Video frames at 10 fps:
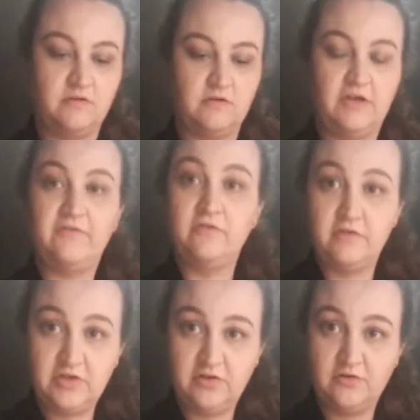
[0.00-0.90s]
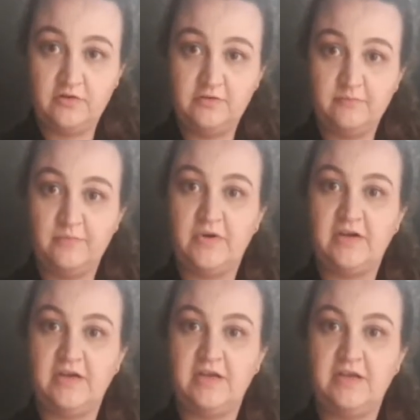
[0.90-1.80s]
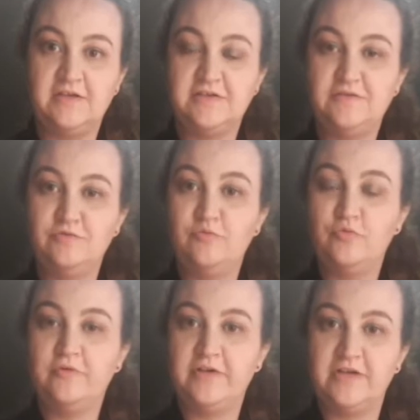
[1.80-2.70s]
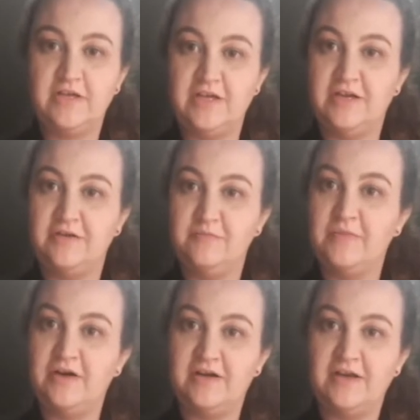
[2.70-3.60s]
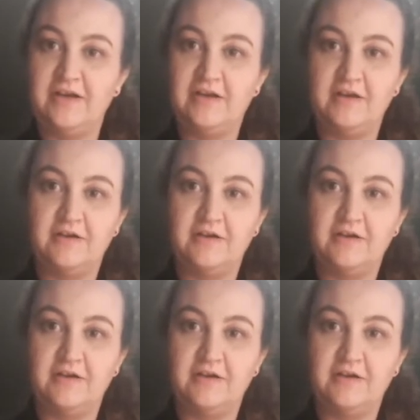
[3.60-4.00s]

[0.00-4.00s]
I've already got my stormwater in my